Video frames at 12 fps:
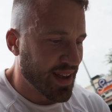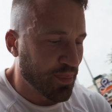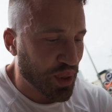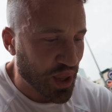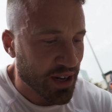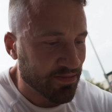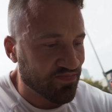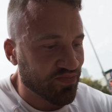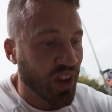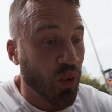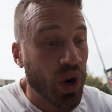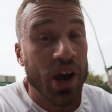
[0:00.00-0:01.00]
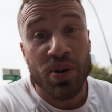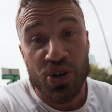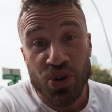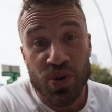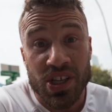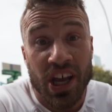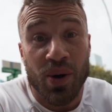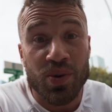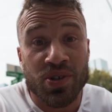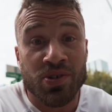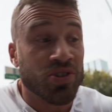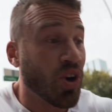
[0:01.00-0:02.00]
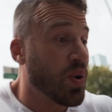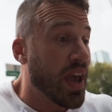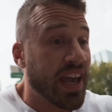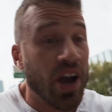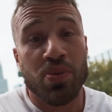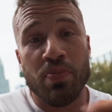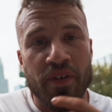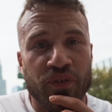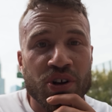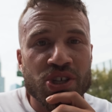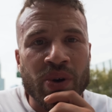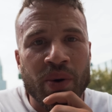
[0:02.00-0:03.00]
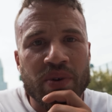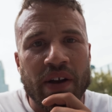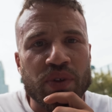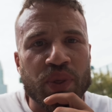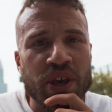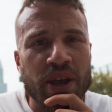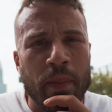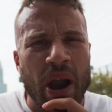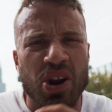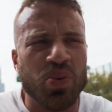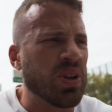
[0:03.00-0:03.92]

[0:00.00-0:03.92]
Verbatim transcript: But then what I would do is I'd always go and hang out with my friends so I wouldn't have to think about it.